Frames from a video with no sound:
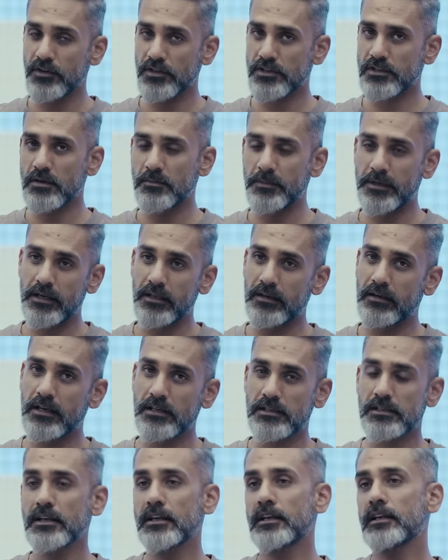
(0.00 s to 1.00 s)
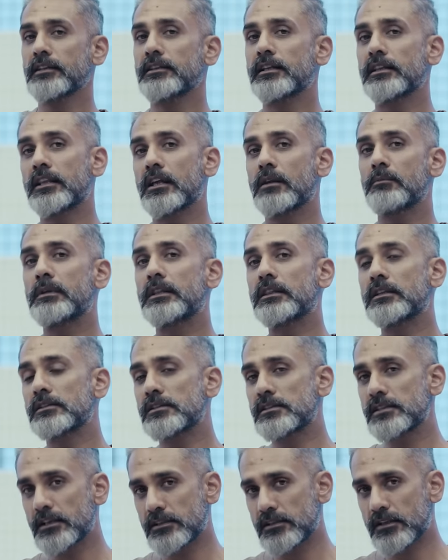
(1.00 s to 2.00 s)
first committee raised then there'll be the
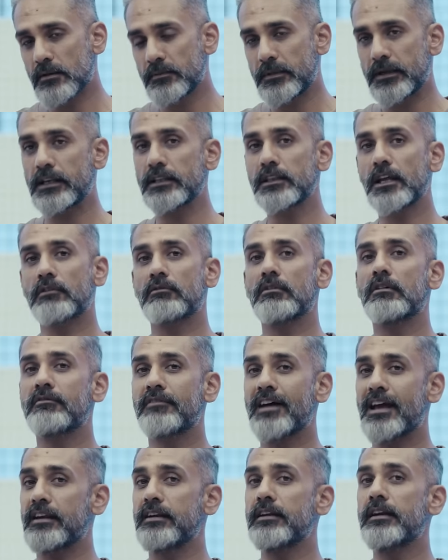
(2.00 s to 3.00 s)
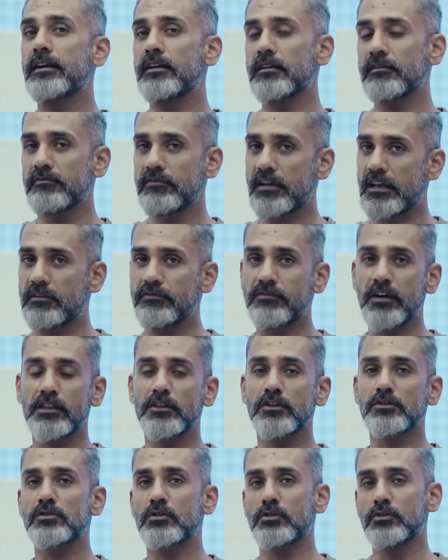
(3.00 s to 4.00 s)
sixth committee that will validate and verify
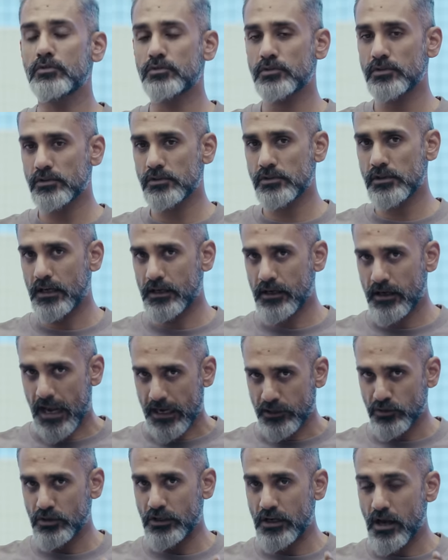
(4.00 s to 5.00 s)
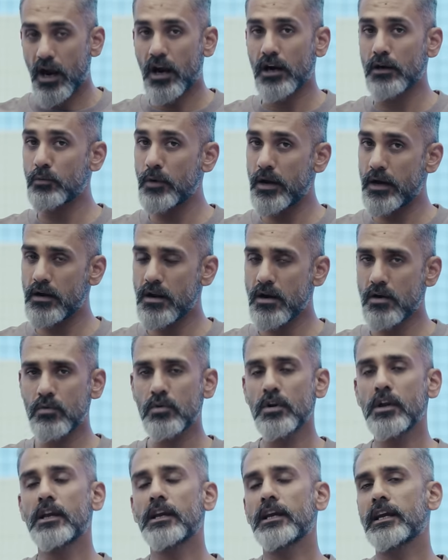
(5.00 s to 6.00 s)
the solutions that are actually hardware now
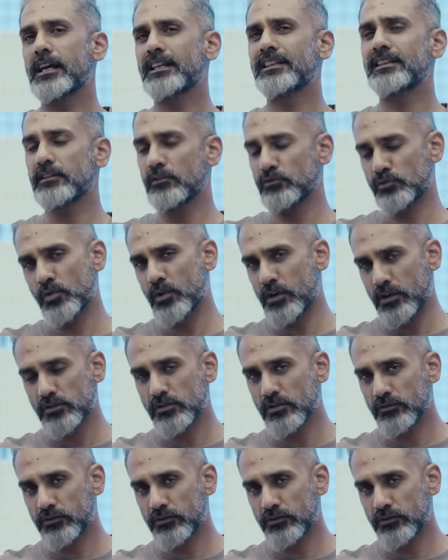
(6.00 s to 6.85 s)
and so on and so